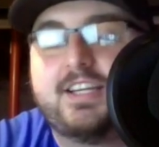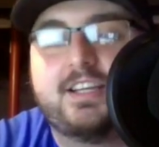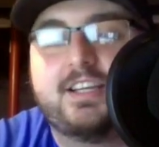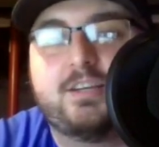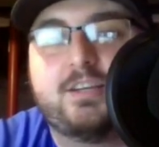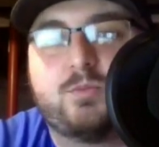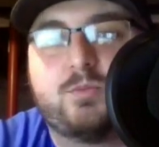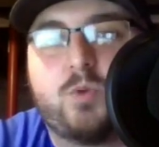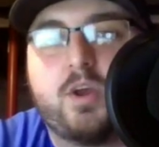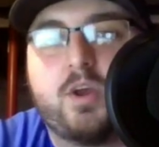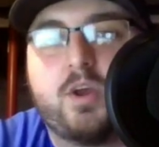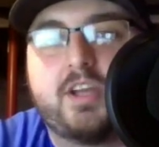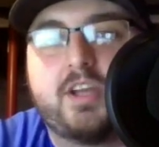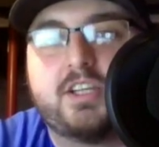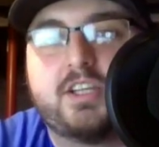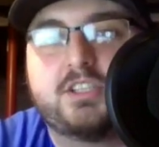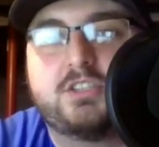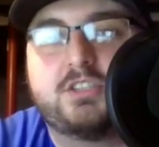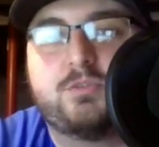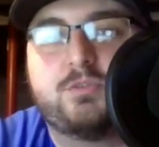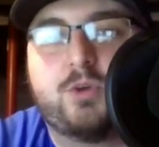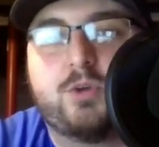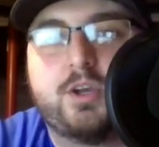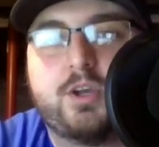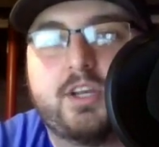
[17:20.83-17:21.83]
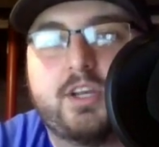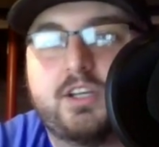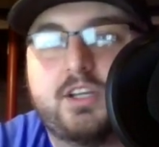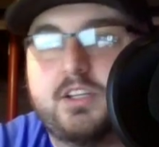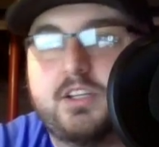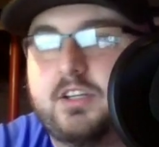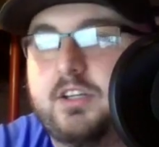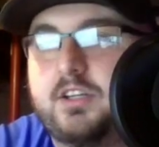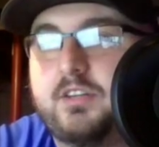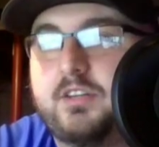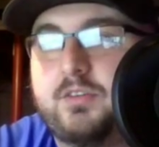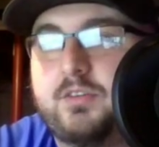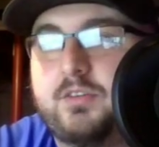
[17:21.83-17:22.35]
running
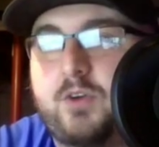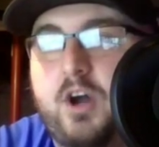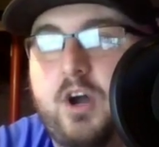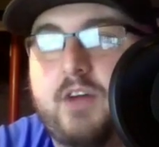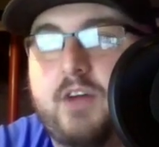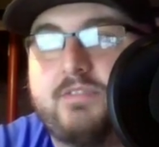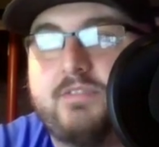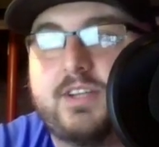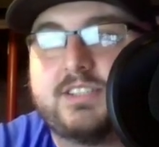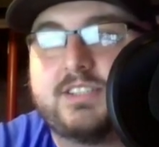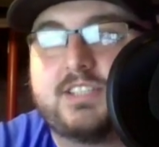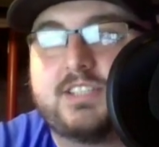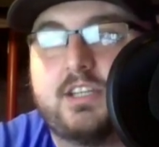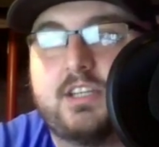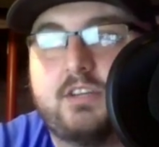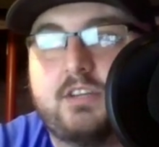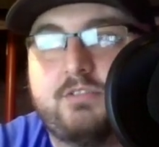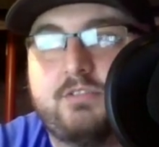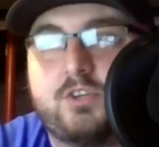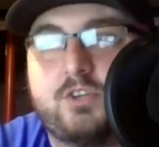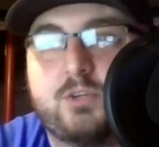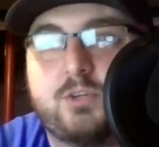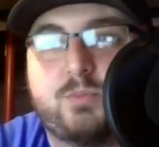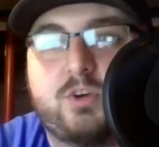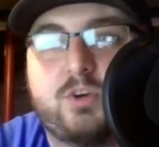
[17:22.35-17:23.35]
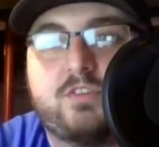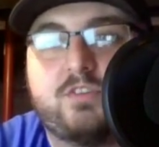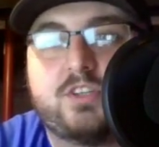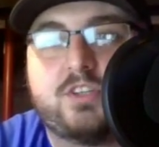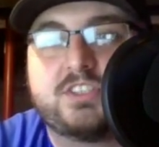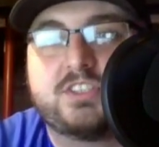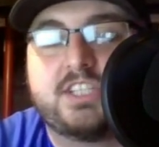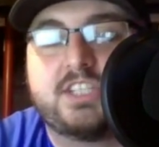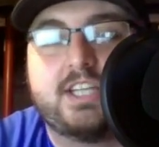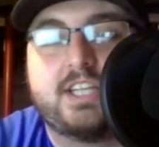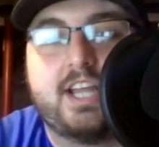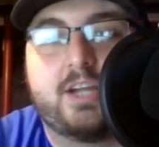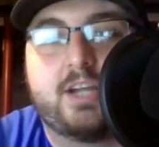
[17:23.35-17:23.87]
the offense there in Phillip
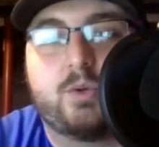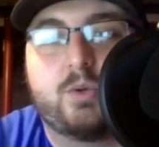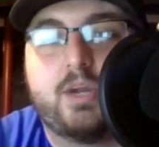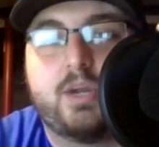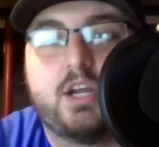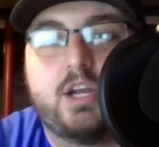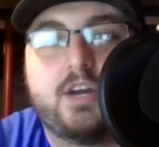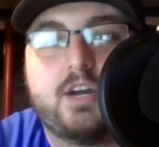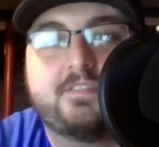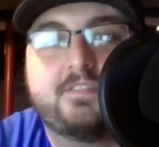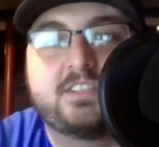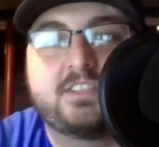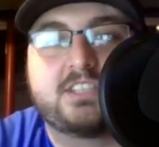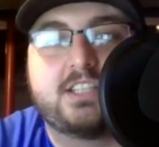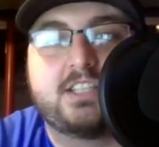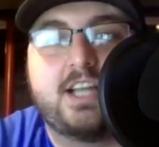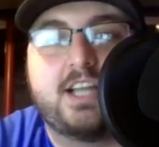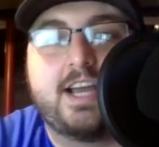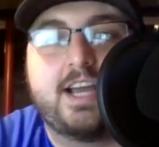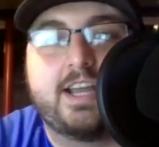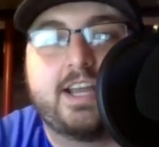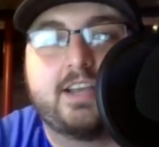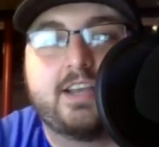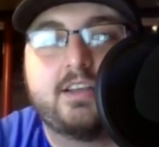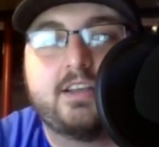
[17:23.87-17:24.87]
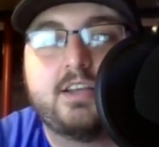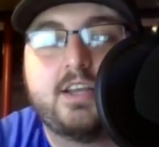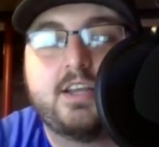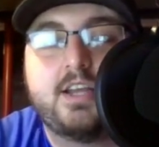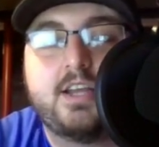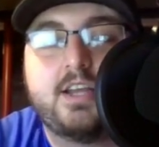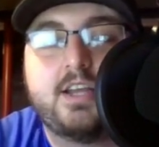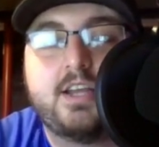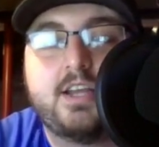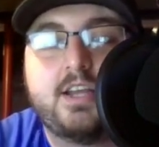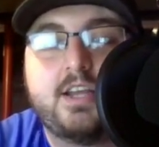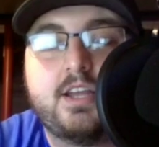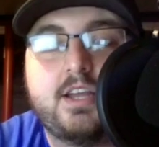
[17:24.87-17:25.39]
Rivers, and that great offensive line.
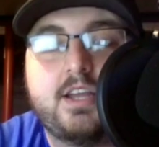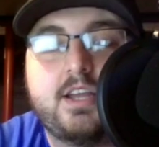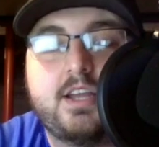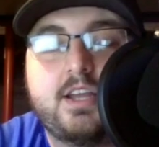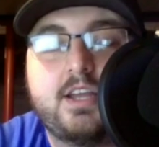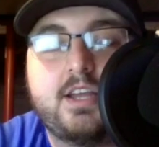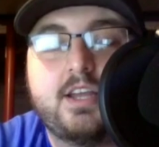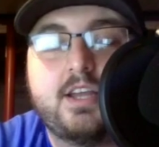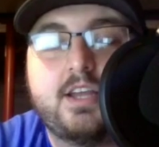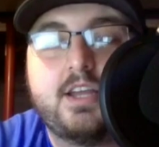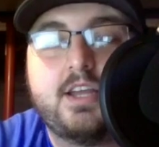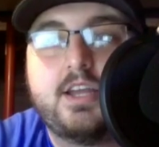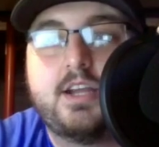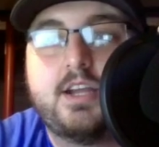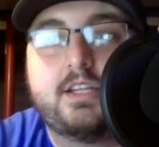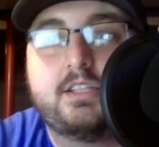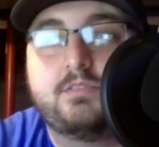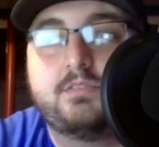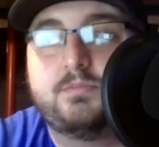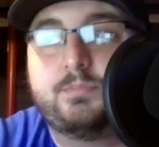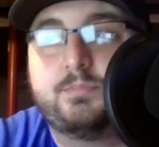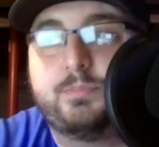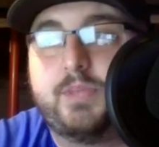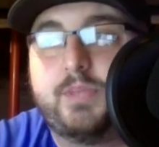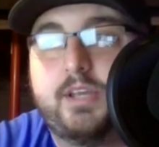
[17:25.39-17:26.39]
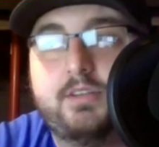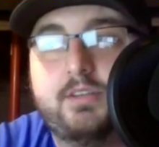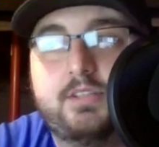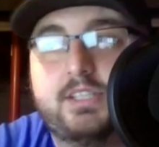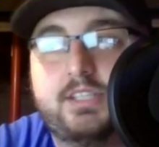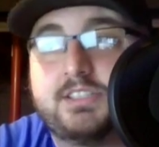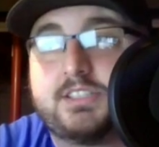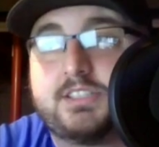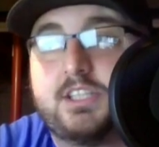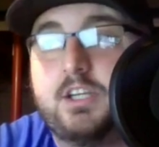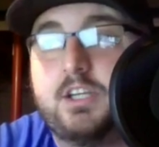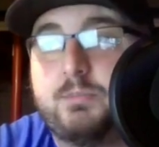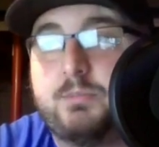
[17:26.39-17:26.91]
He's going to
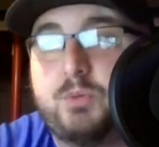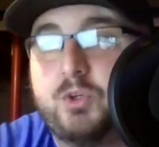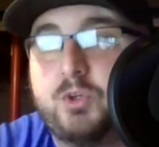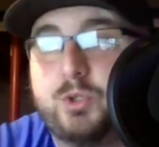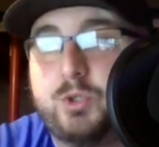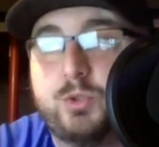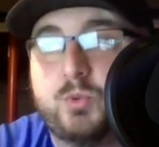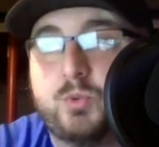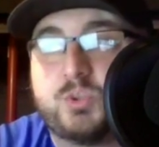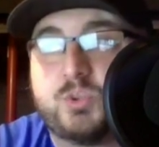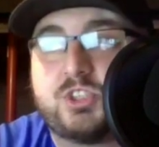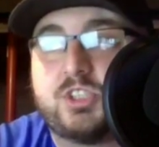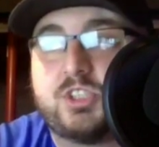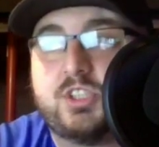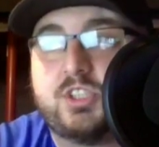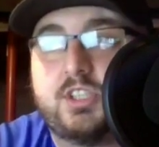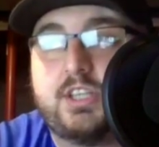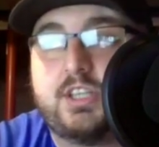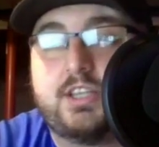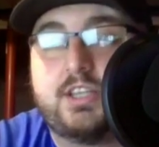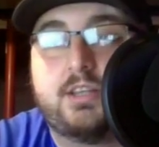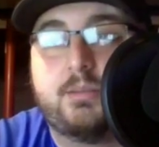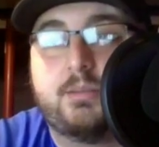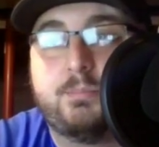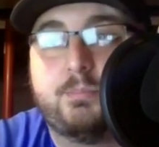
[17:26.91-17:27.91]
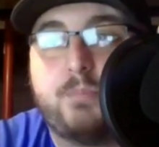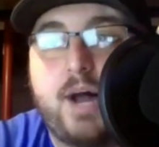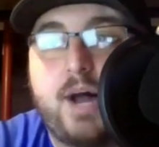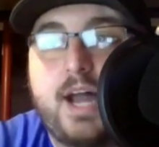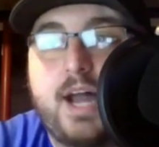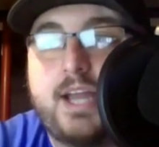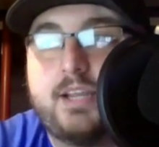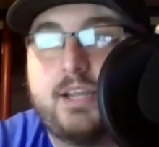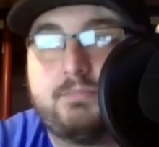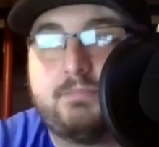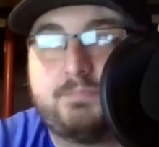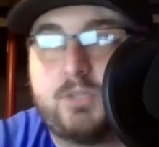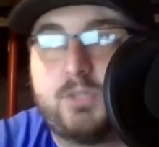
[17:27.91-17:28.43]
produce. My
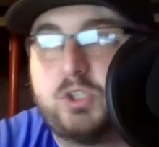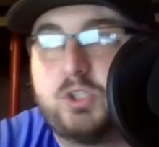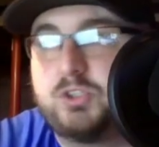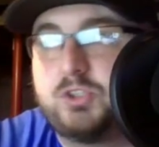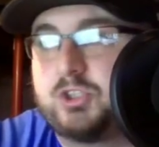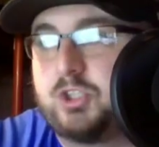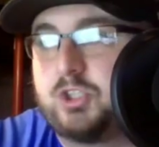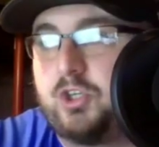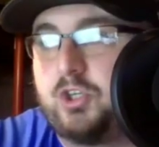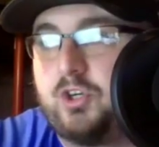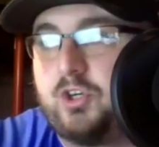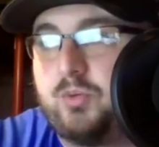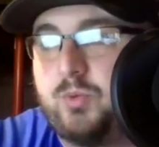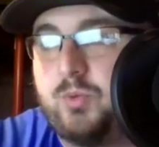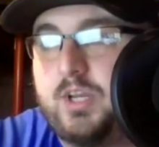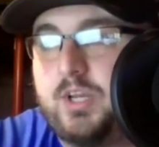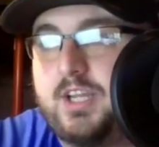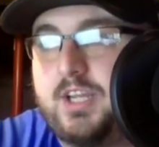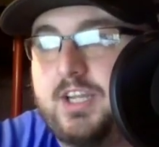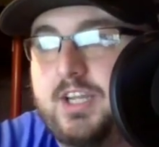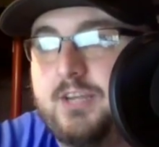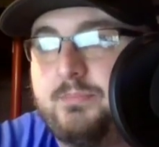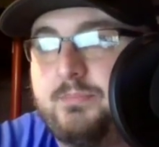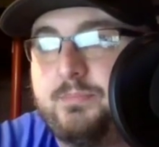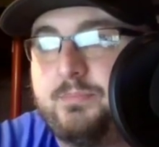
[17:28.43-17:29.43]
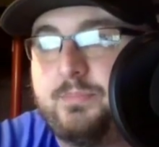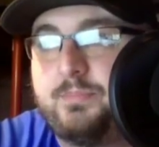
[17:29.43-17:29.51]
concern with him,